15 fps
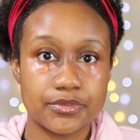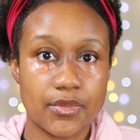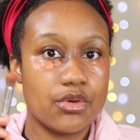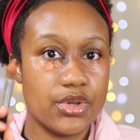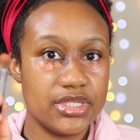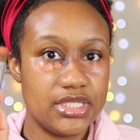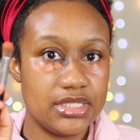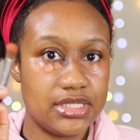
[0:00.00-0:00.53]

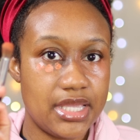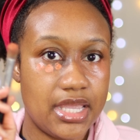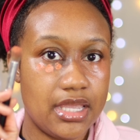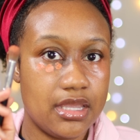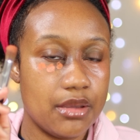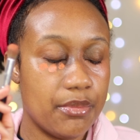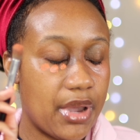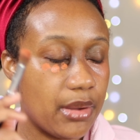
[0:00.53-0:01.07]
Going to
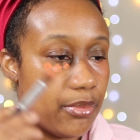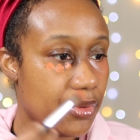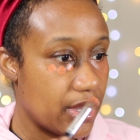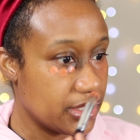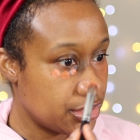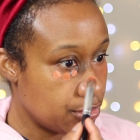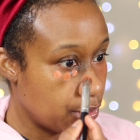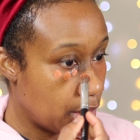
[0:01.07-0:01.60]
take my
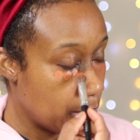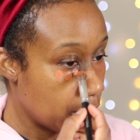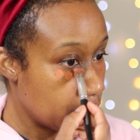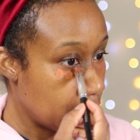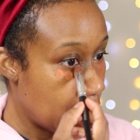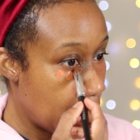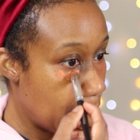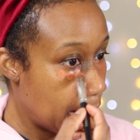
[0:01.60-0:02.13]
brush one more
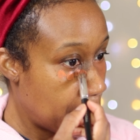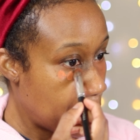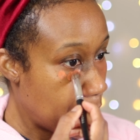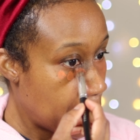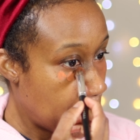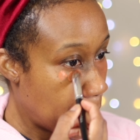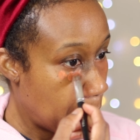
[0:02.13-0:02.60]
time